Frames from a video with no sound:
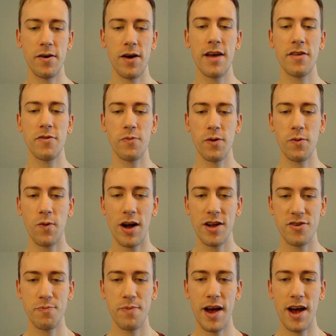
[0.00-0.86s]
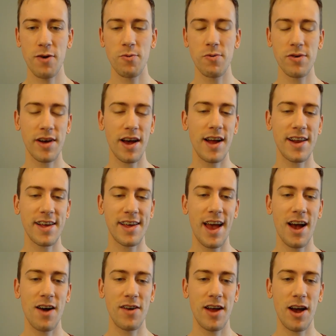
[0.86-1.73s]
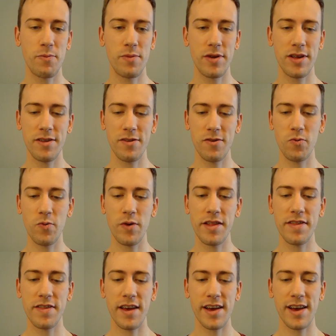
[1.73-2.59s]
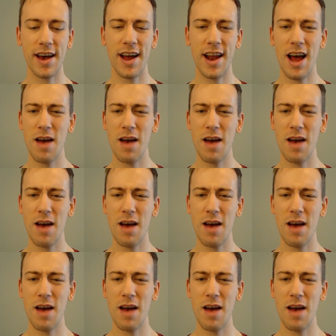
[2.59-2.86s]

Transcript: As we watch back, we'll kind of count how many wins I got.